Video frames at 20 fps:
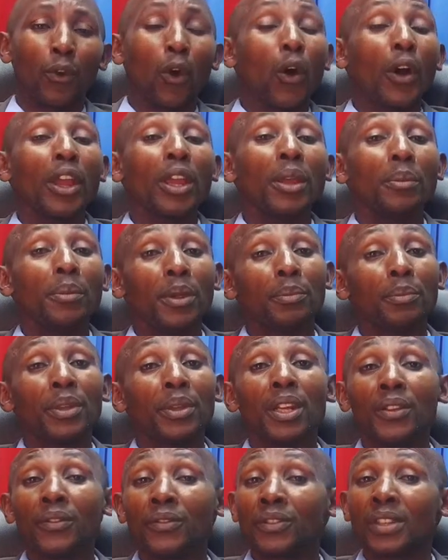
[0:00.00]
For him, he
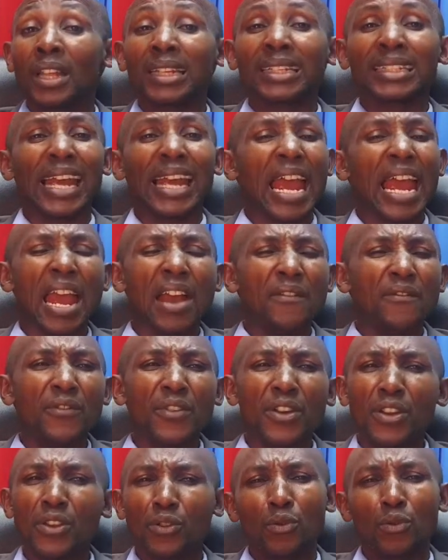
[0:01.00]
believes that
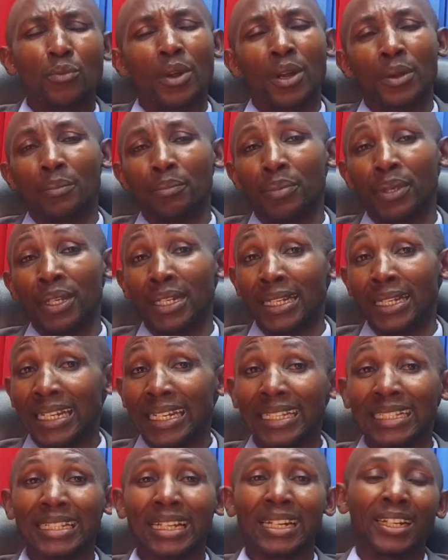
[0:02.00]
every human being
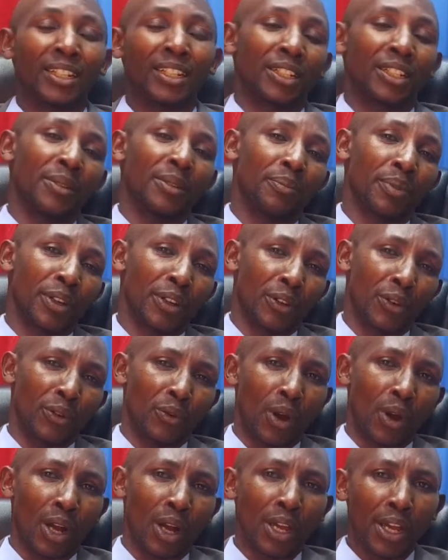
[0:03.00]
is an
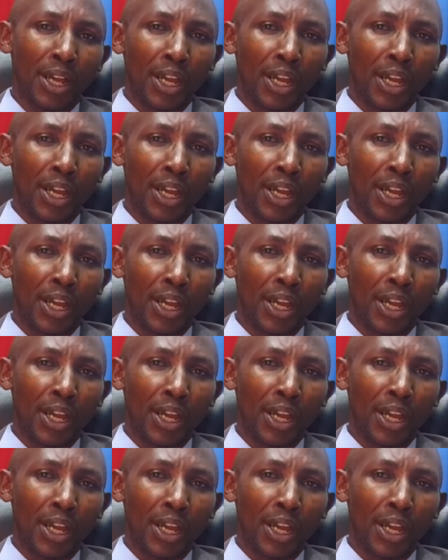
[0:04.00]
entrepreneur,